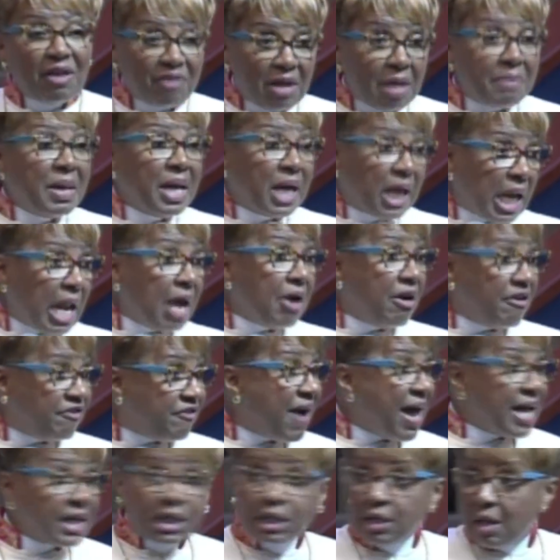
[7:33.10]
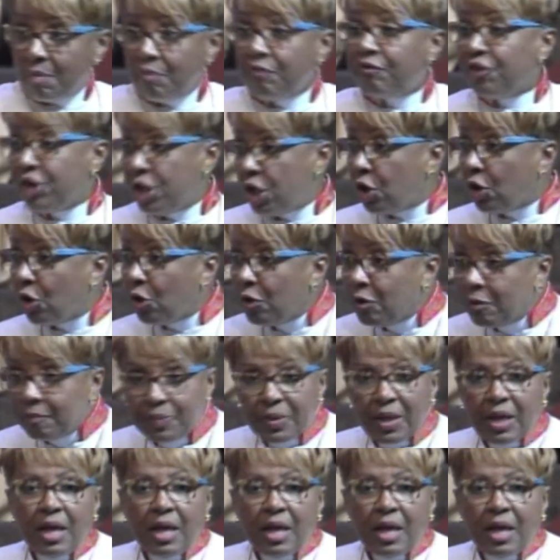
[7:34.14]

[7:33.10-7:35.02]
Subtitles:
Let me clarify something for you.